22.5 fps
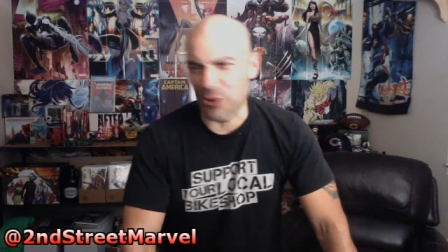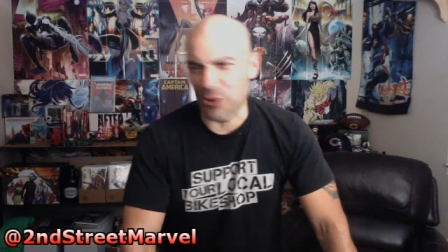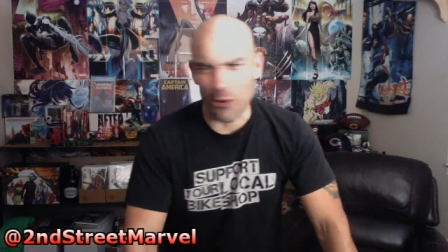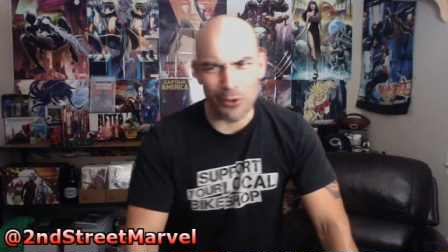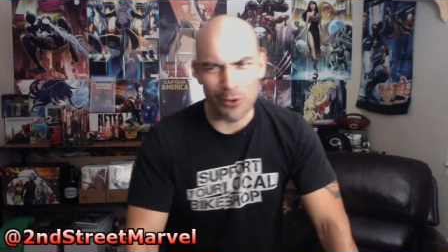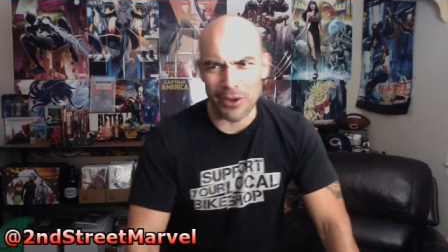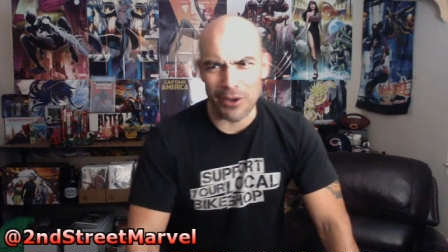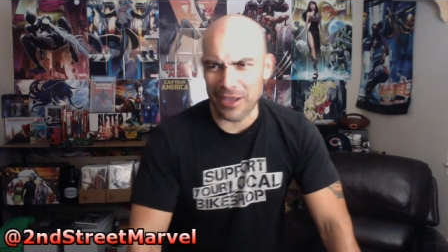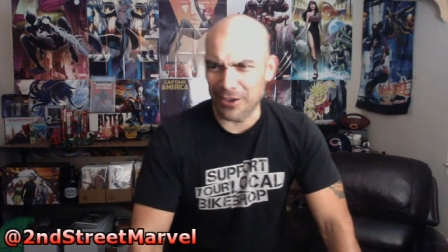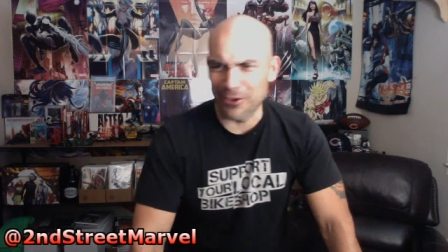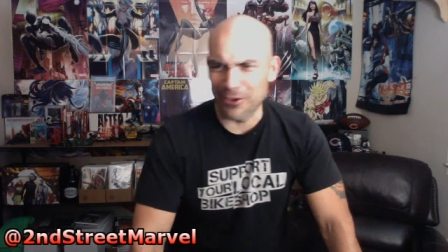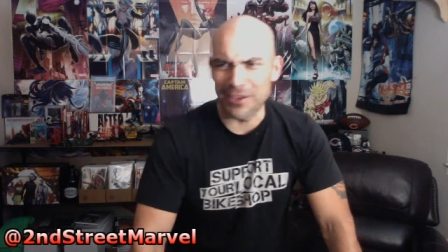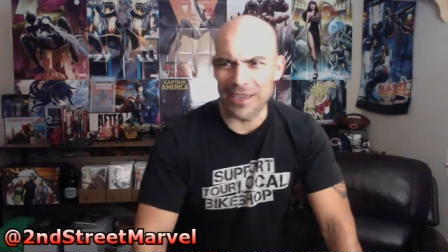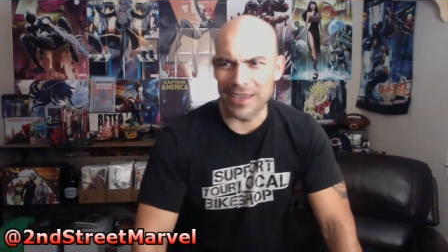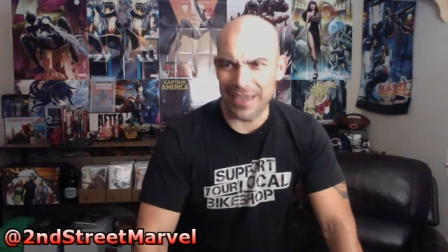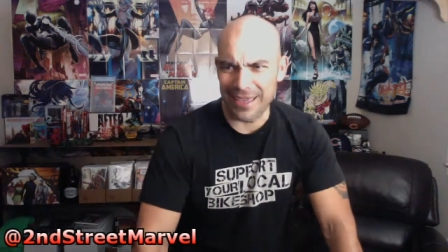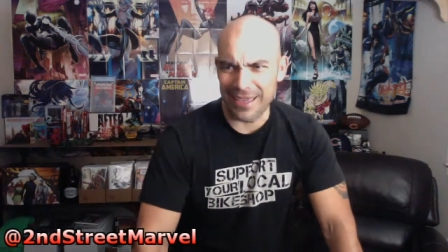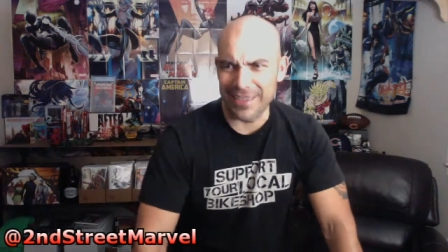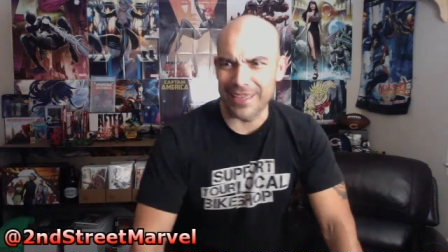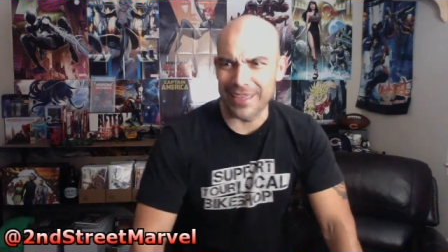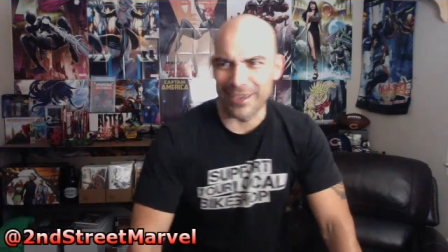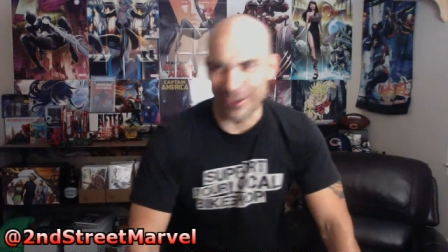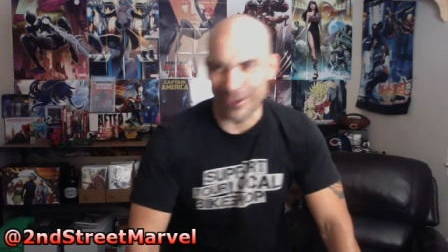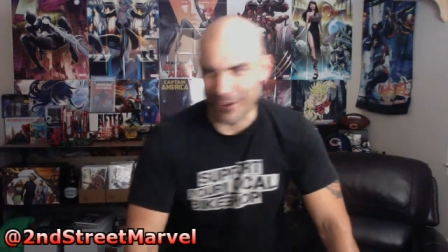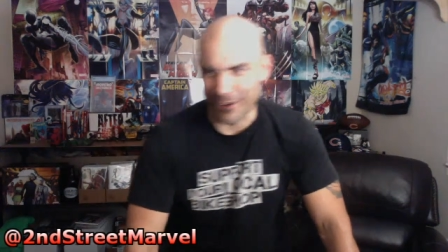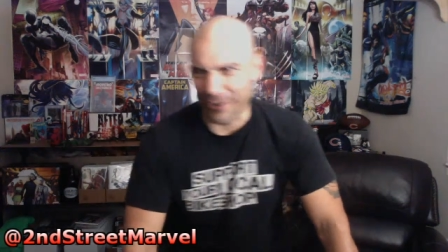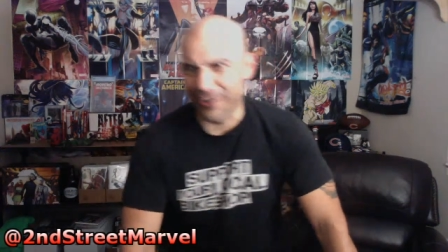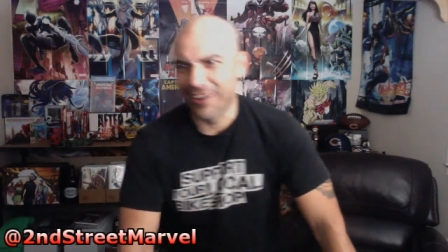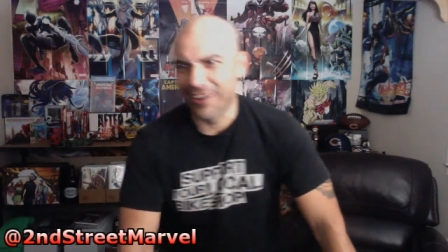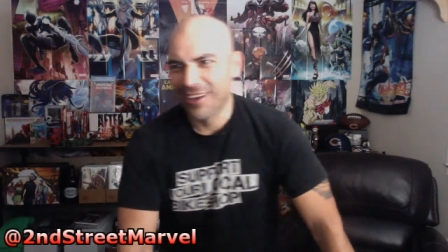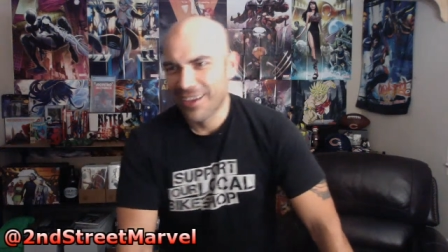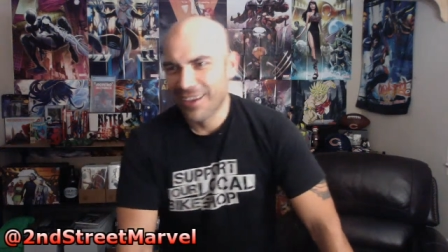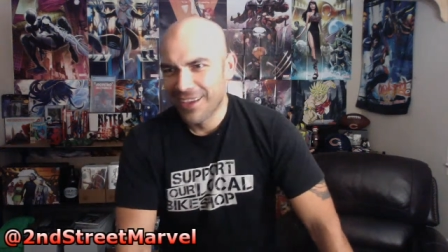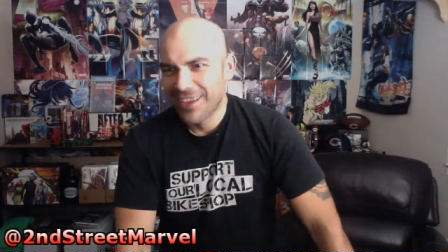Oh, hell yeah, they are.
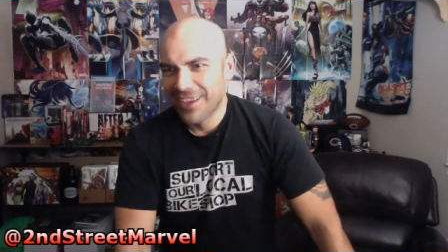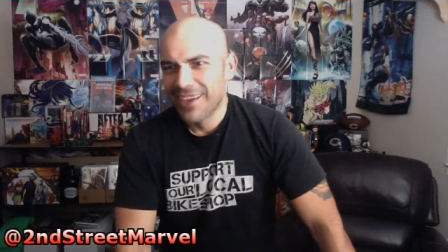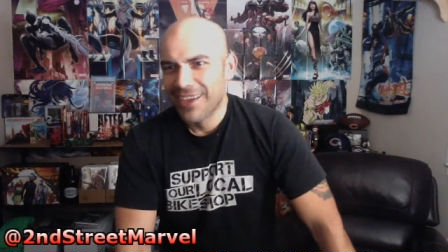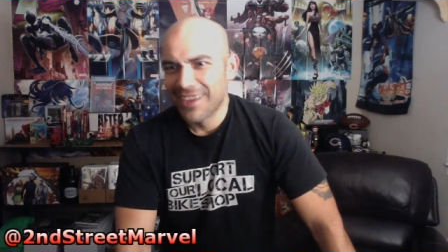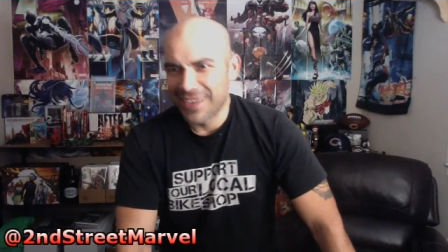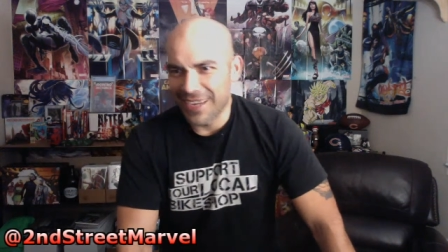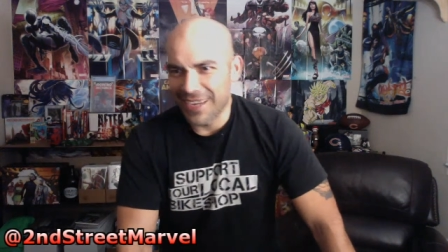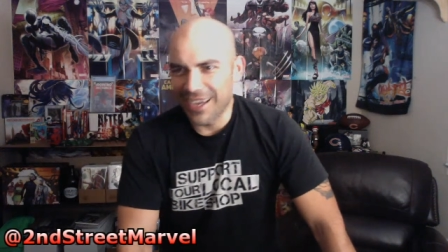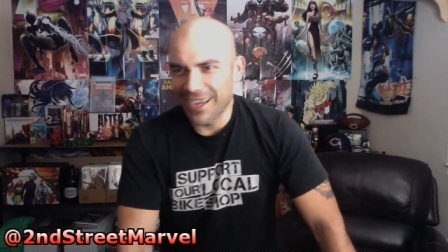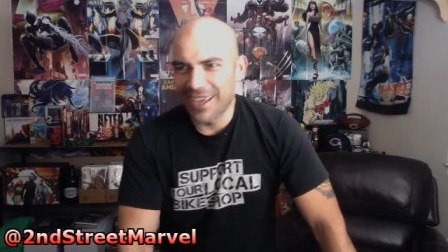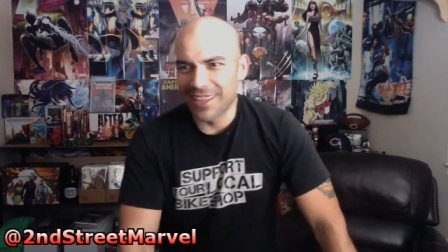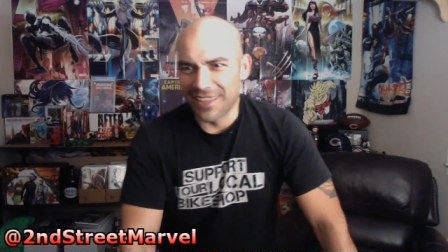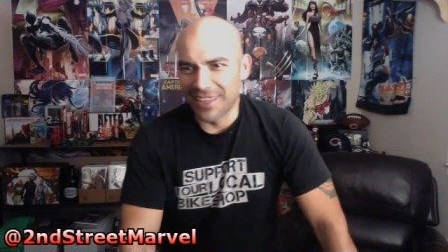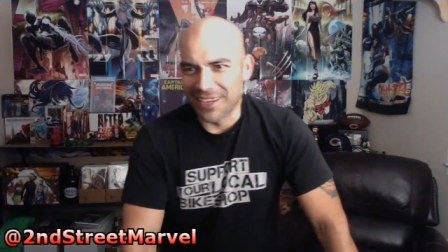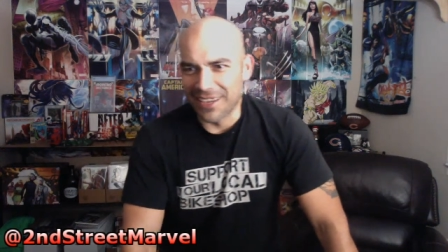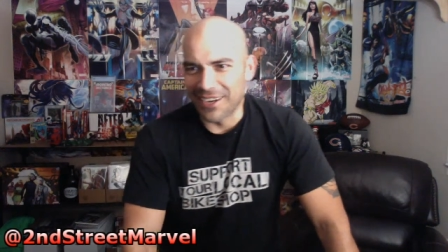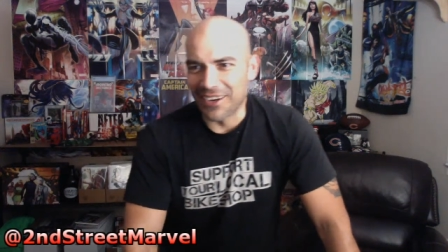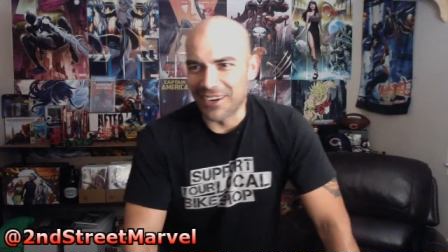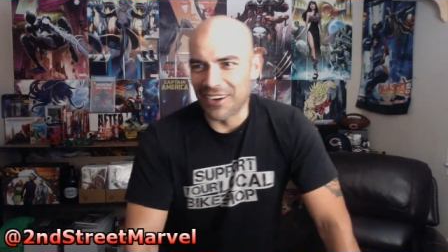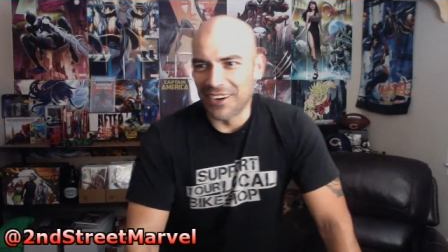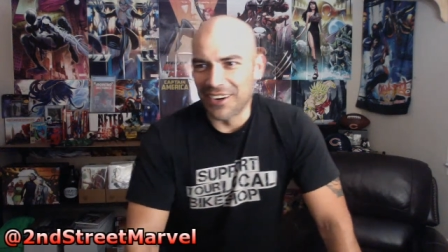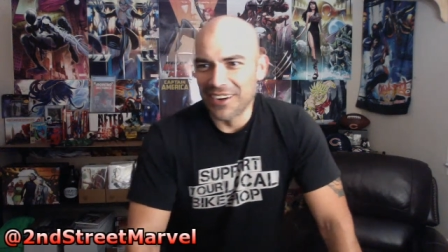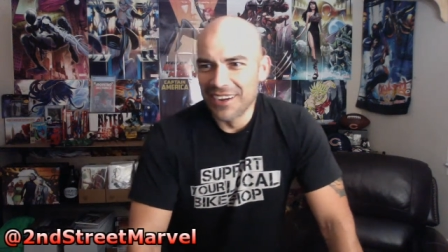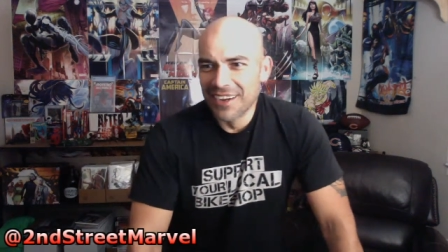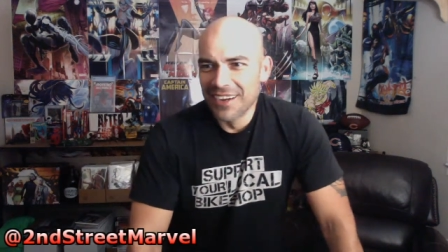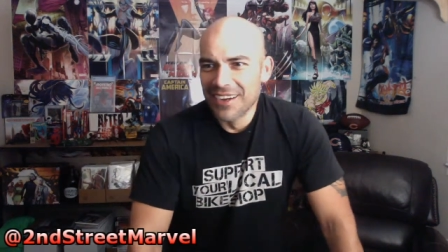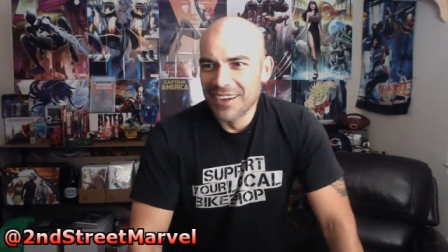Yeah, they are.